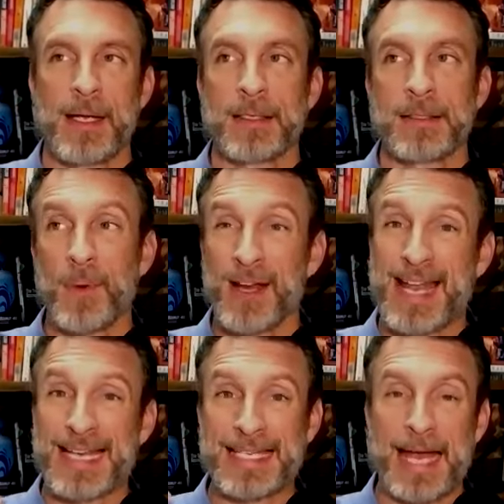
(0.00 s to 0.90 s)
somewhat
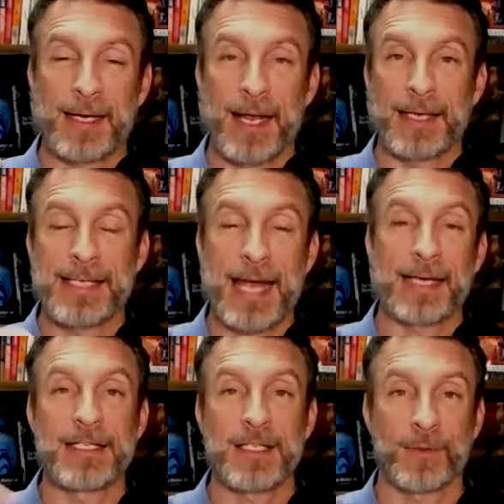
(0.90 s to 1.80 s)
an
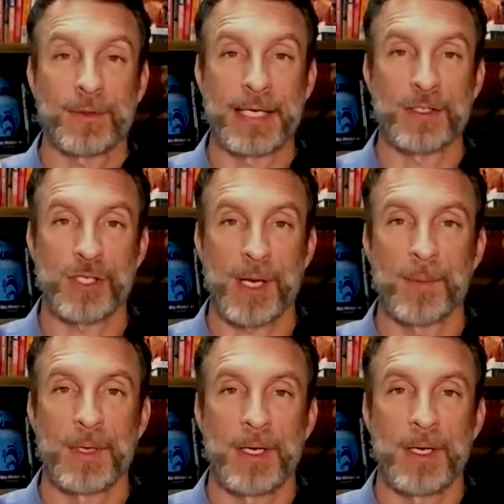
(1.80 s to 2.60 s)
antagonistic relationship.